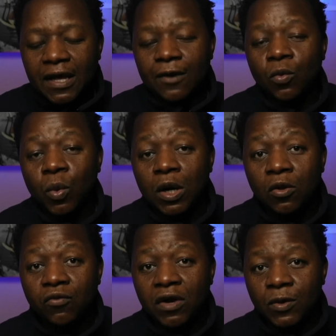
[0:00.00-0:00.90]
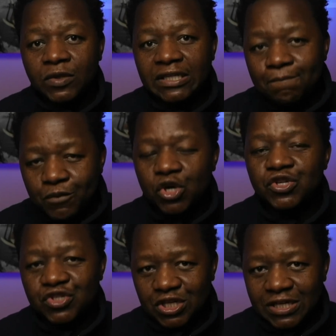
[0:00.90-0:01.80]
a well-rounded
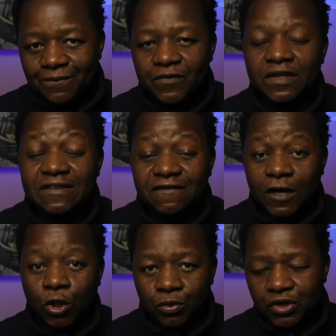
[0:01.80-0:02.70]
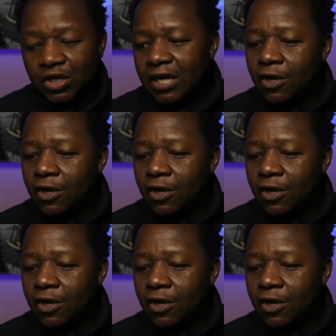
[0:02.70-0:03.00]
person, developer,